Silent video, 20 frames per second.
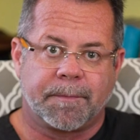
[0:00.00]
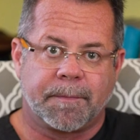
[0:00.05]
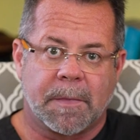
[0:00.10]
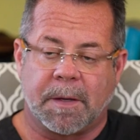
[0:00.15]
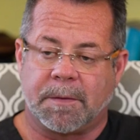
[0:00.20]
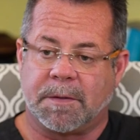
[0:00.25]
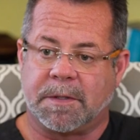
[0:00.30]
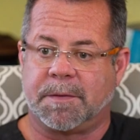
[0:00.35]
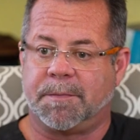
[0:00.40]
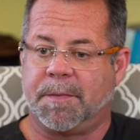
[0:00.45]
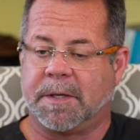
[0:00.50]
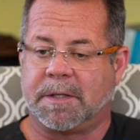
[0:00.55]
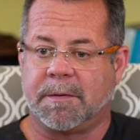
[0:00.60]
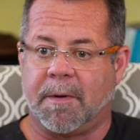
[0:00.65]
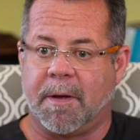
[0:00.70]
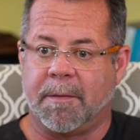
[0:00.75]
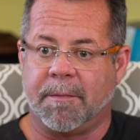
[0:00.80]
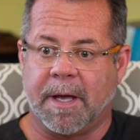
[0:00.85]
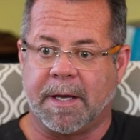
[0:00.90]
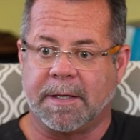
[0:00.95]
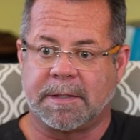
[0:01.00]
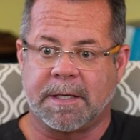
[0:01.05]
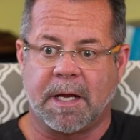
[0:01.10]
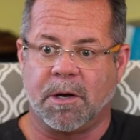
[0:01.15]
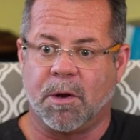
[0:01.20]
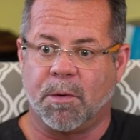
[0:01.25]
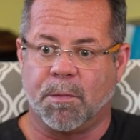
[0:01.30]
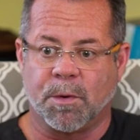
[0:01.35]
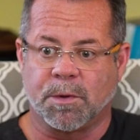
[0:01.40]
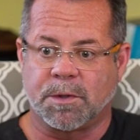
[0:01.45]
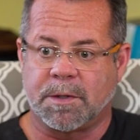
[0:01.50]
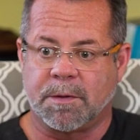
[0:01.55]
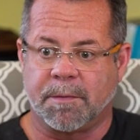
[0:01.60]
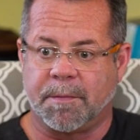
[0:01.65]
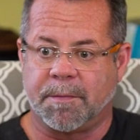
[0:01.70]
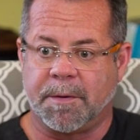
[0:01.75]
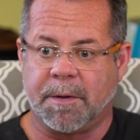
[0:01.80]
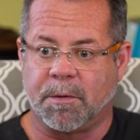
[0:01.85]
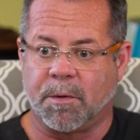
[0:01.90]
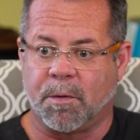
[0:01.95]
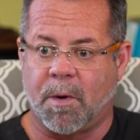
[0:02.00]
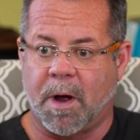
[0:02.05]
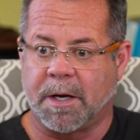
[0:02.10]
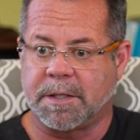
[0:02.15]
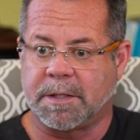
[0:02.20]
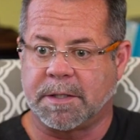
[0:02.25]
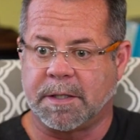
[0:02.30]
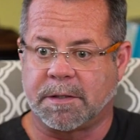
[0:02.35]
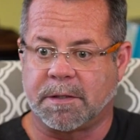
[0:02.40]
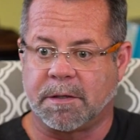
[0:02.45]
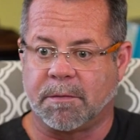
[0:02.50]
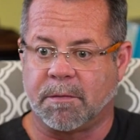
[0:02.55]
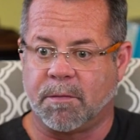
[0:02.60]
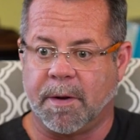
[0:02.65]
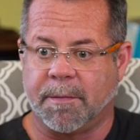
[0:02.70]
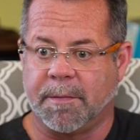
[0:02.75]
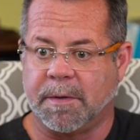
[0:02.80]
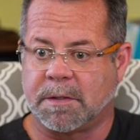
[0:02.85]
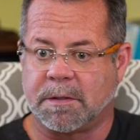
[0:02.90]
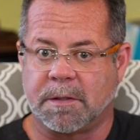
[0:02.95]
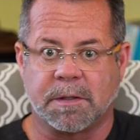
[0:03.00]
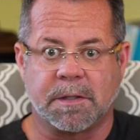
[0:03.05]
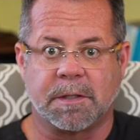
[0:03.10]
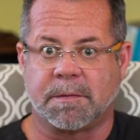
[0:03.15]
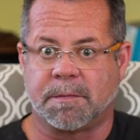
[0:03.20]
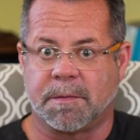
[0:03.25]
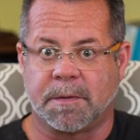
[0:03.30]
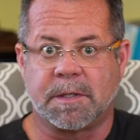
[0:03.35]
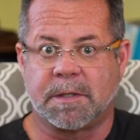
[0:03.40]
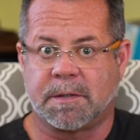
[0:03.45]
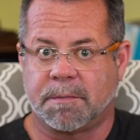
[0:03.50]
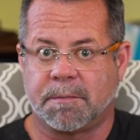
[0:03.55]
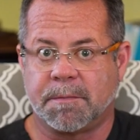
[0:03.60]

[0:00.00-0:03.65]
I'll just speak to my base. I know most of the people who watch this are women, so just let's